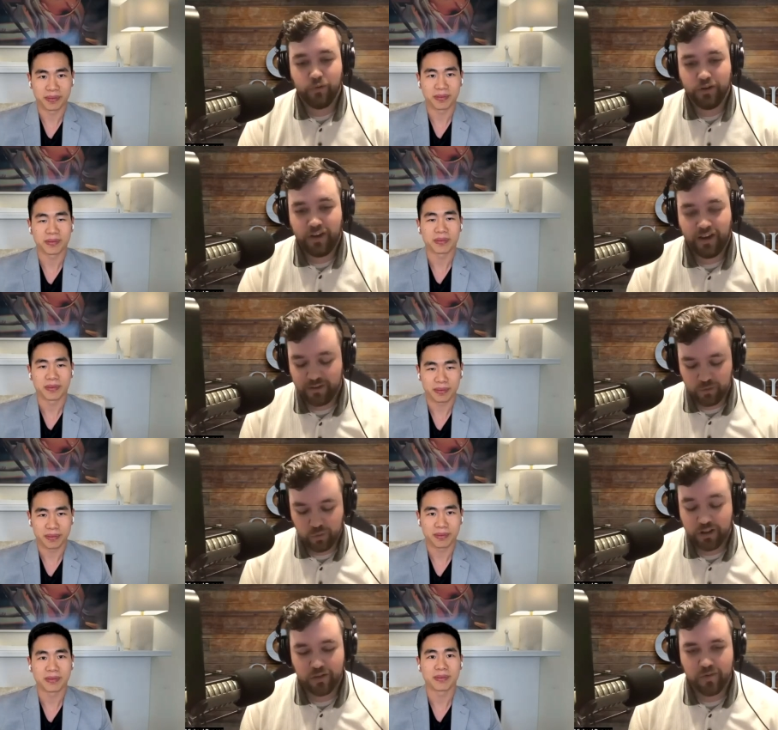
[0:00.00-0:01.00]
Speaker 1: what uh, you
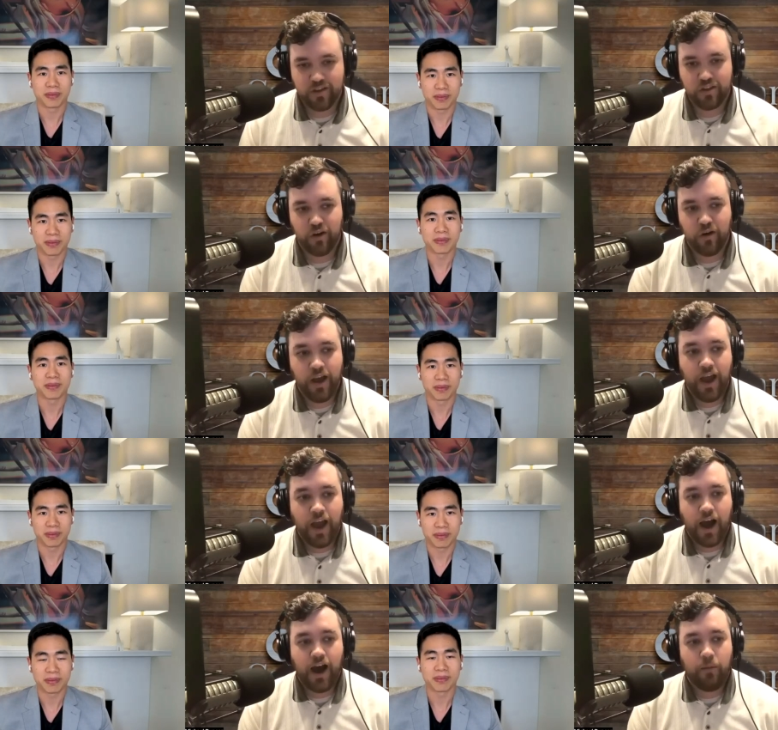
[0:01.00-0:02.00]
want it to be. So
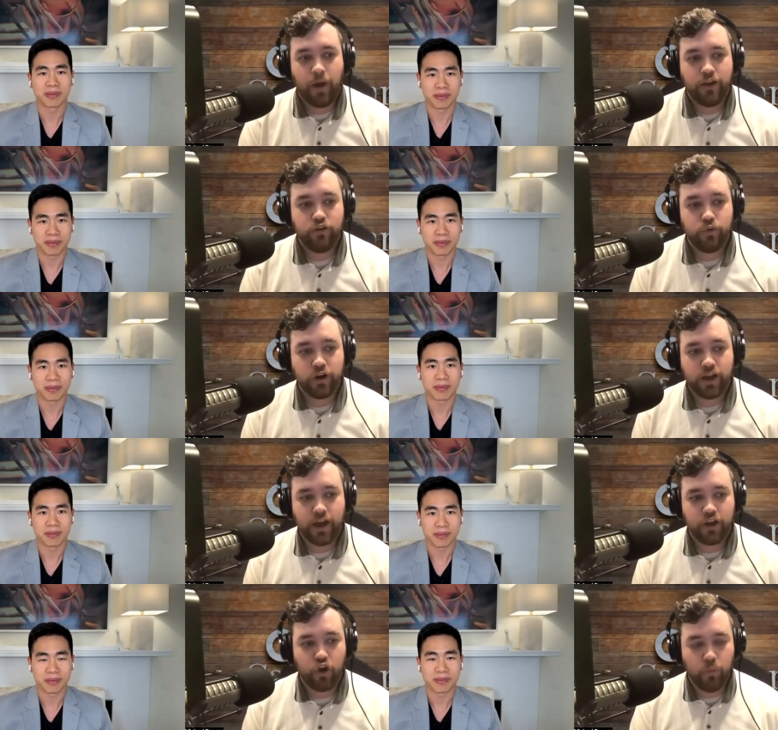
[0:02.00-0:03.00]
um, I do want to
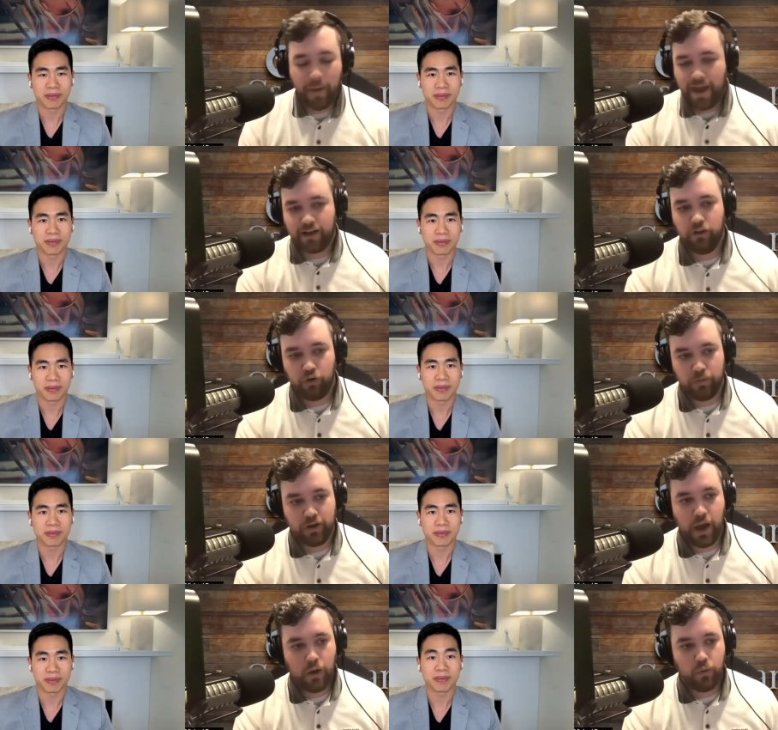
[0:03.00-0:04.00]
kind of go back a little bit
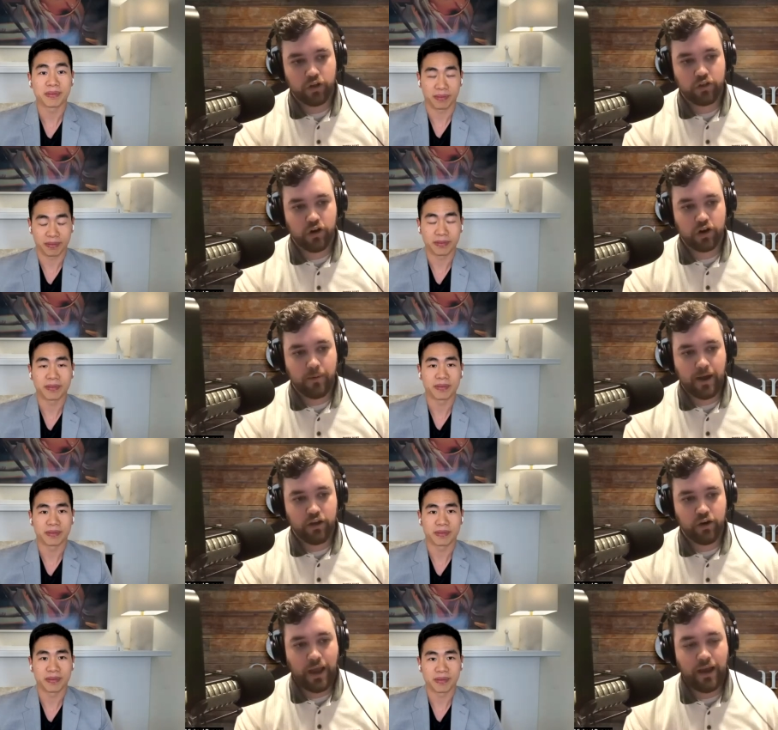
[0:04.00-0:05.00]
now. I want to talk about,
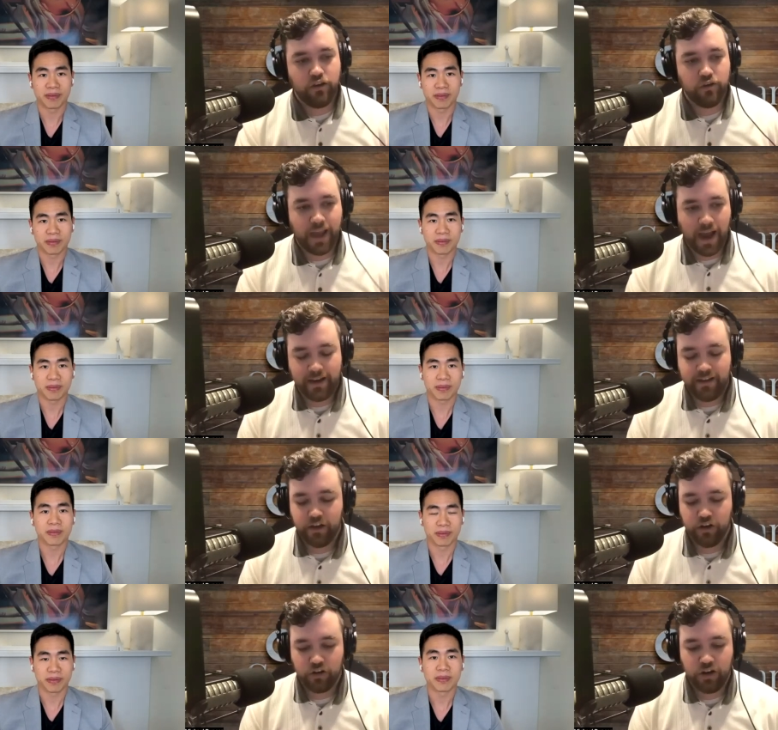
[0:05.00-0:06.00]
you know, how you got
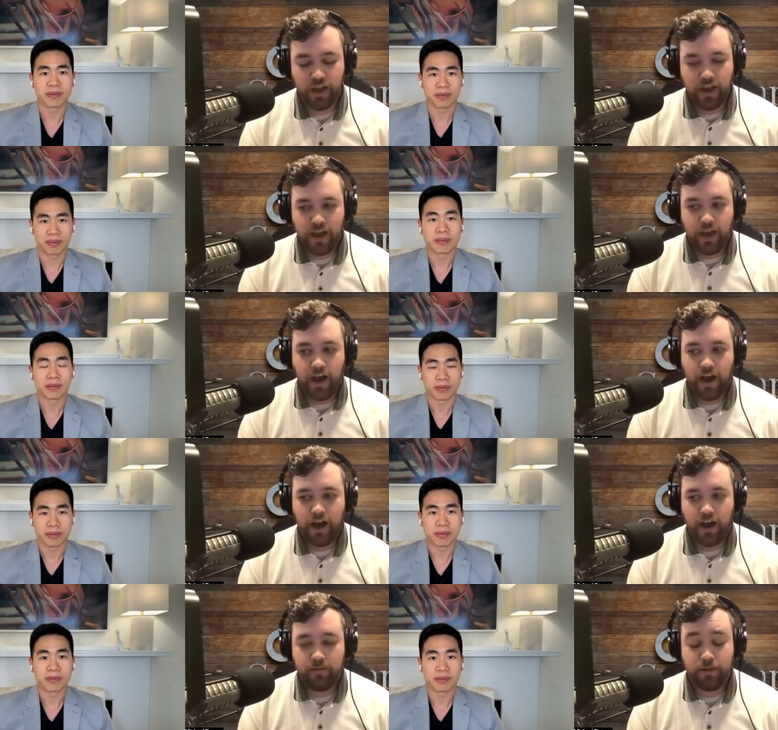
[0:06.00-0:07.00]
here. And
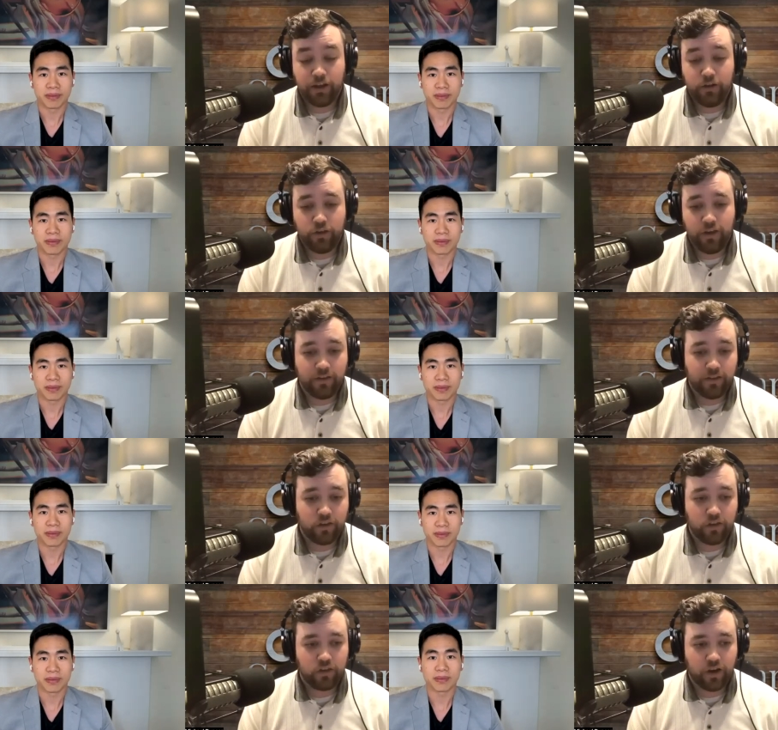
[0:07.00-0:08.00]
uh, I mean, like you said, like
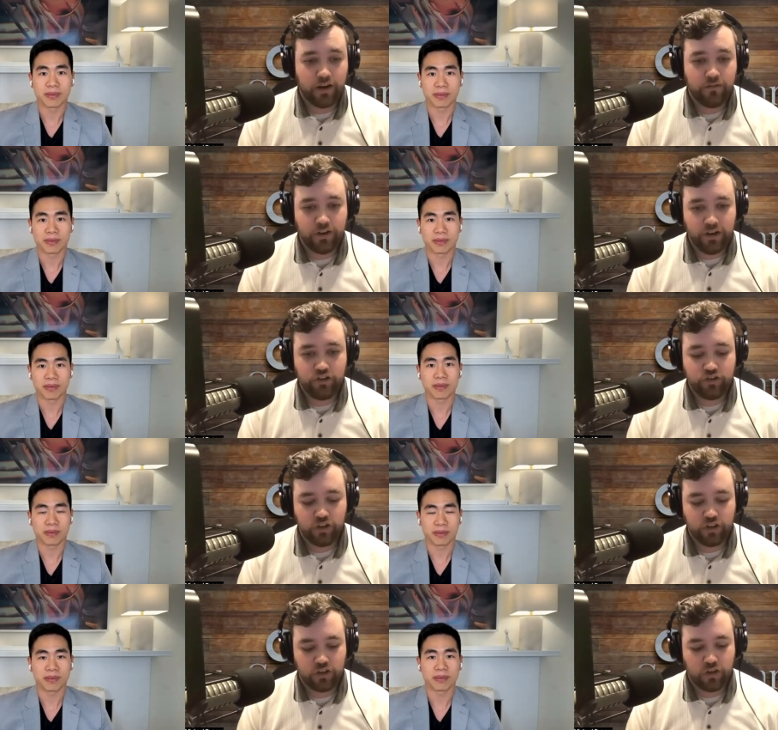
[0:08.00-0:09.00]
this is kind of a niche.
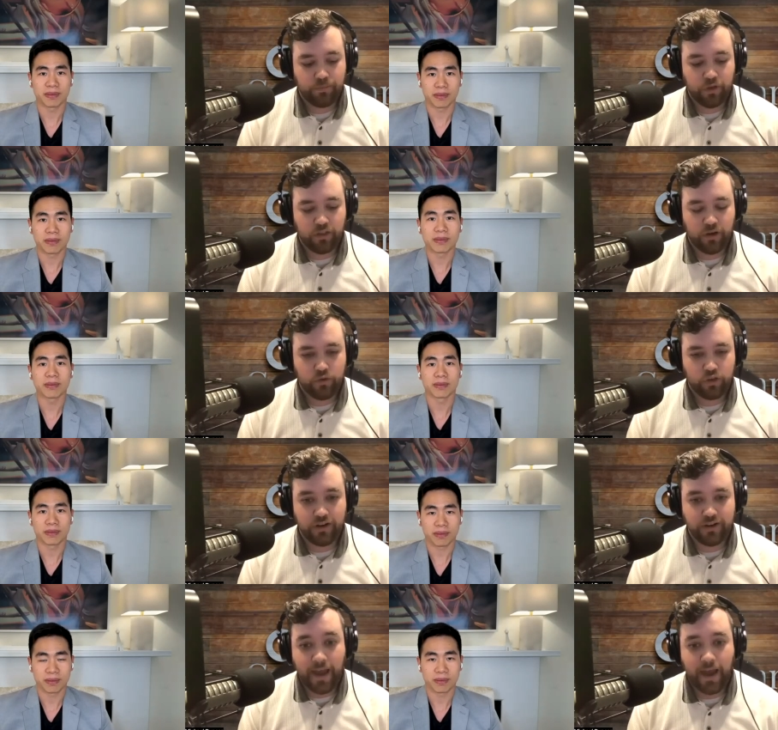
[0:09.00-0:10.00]
This is something that was
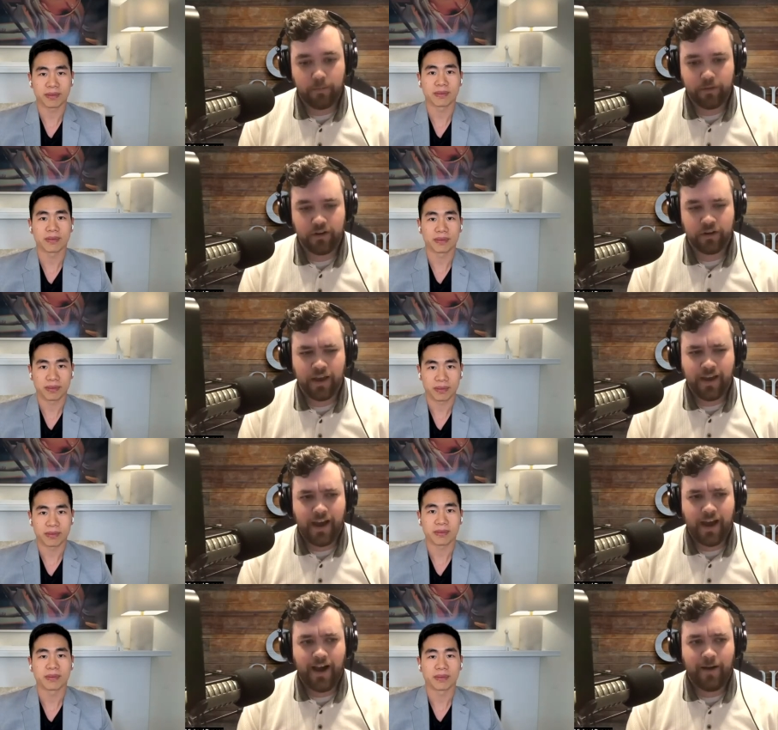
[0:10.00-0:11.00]
untapped. And
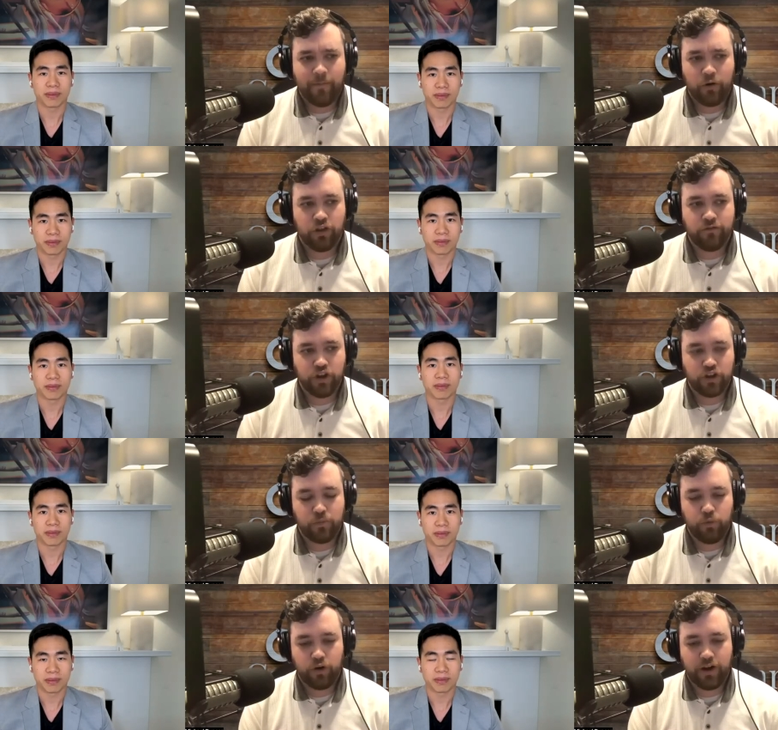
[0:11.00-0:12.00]
um, I would love to
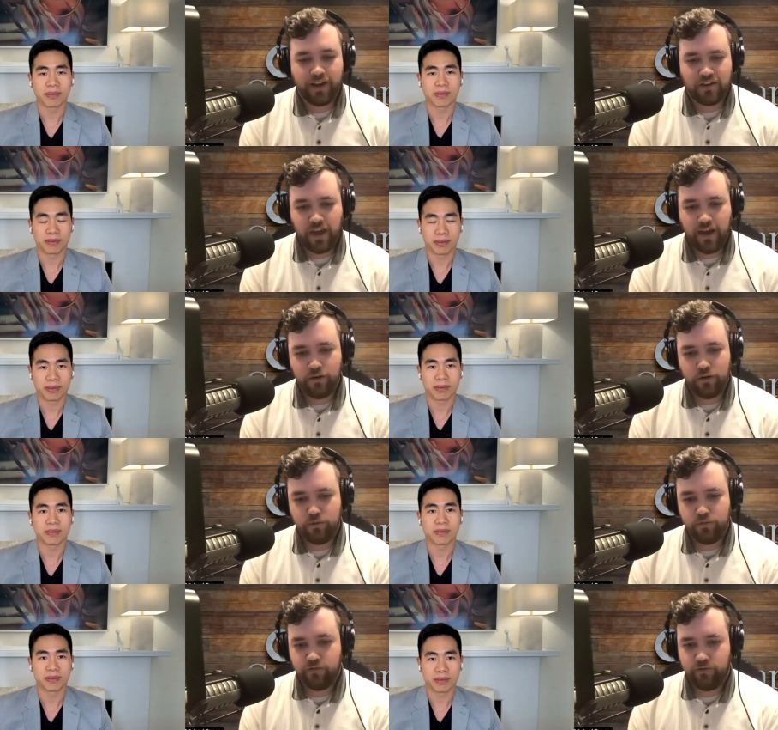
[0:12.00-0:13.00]
explore, I guess, how
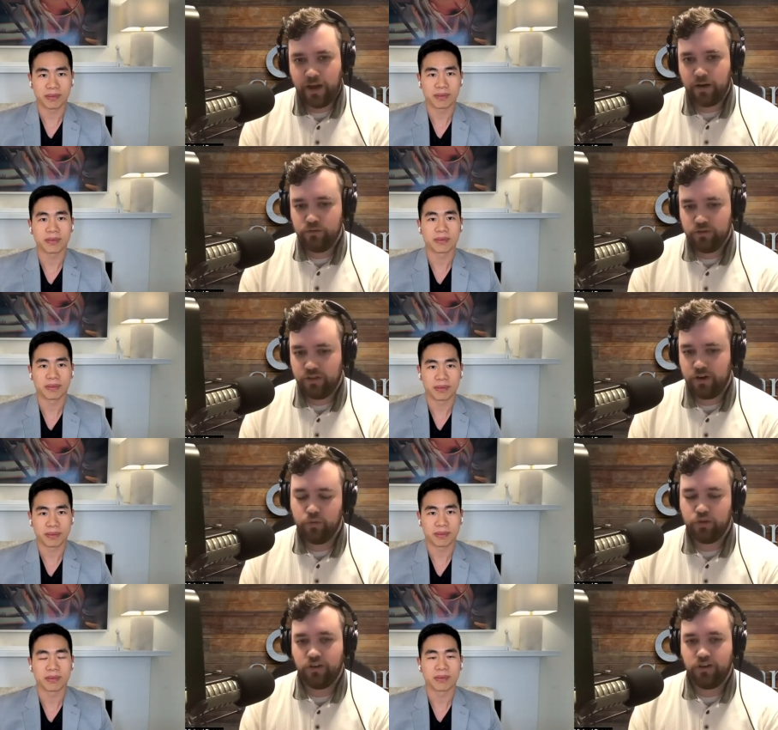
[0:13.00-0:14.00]
you found that it
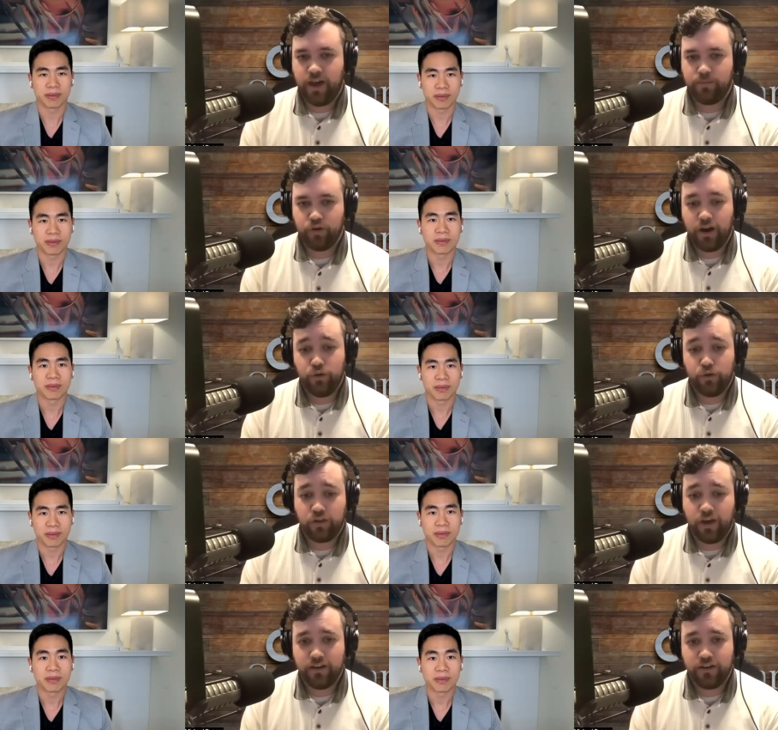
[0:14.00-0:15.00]
was untapped or how you
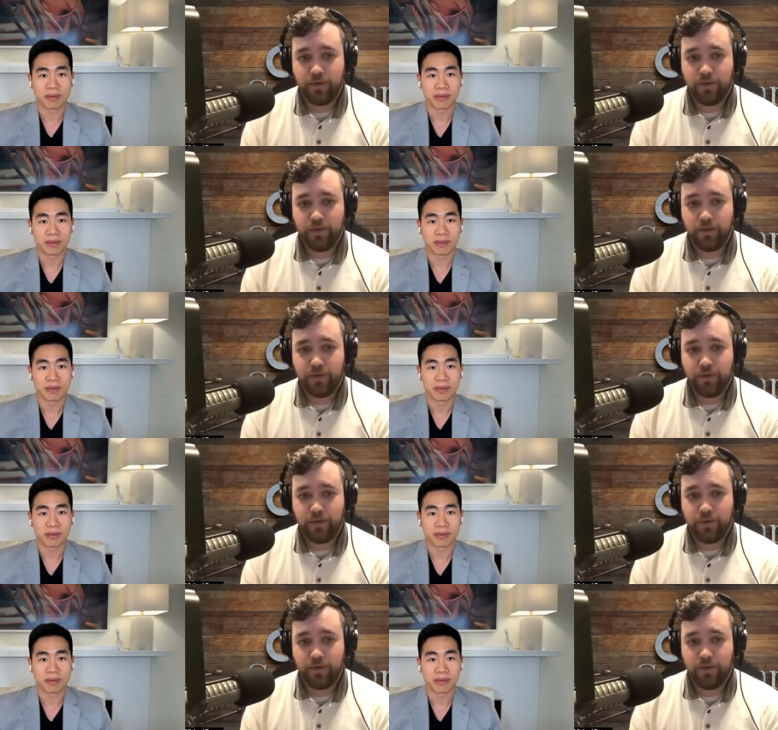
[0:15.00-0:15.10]
decided to